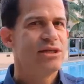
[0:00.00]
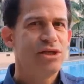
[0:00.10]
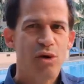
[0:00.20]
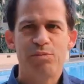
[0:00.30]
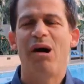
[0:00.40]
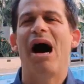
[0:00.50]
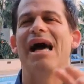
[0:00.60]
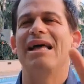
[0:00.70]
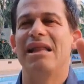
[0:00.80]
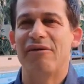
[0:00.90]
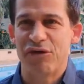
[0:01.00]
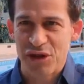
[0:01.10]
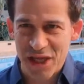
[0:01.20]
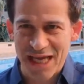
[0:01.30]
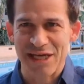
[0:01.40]
don't pile
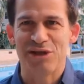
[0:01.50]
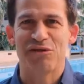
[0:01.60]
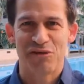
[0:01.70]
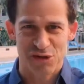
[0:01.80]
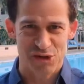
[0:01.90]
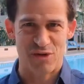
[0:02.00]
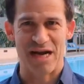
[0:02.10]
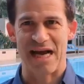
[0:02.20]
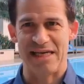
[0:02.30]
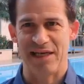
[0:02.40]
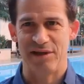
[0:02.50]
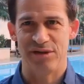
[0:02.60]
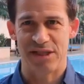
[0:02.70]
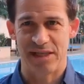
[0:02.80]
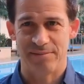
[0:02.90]
everything into the first great idea you
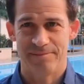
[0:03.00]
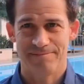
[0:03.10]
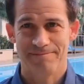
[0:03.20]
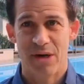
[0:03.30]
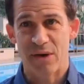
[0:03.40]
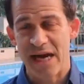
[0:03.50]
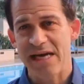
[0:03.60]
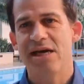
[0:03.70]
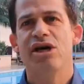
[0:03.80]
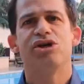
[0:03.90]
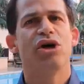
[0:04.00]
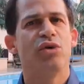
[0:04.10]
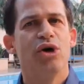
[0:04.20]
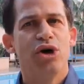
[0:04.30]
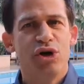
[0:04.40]
see. Okay?
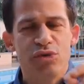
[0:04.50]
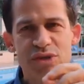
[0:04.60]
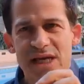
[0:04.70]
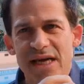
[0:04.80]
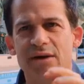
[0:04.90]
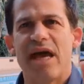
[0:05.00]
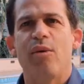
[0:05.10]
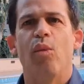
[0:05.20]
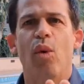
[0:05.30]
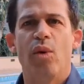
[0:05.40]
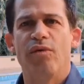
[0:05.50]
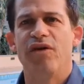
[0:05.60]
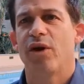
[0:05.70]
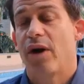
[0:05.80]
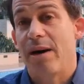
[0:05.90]
So you say, okay,
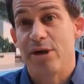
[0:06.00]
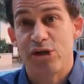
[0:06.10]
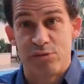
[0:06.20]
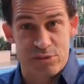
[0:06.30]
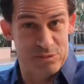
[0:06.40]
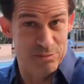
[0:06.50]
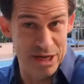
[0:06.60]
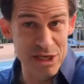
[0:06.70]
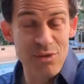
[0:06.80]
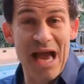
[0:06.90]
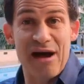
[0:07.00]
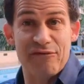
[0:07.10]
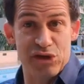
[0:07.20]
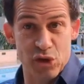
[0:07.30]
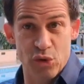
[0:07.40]
figure out how much money you have
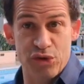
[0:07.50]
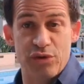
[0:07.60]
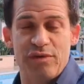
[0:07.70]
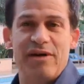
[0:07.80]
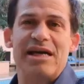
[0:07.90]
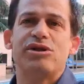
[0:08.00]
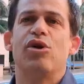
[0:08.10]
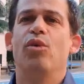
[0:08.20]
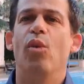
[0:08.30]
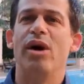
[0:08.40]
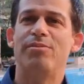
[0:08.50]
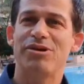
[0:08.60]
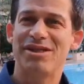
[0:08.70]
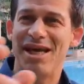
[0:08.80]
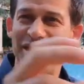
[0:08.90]
in total to invest, what
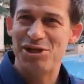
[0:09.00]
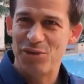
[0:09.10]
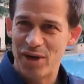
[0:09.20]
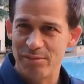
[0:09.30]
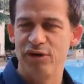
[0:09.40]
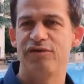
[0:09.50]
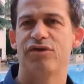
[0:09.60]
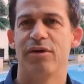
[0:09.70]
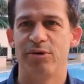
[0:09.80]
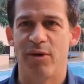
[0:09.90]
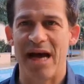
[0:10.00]
percentage you want to move to crypto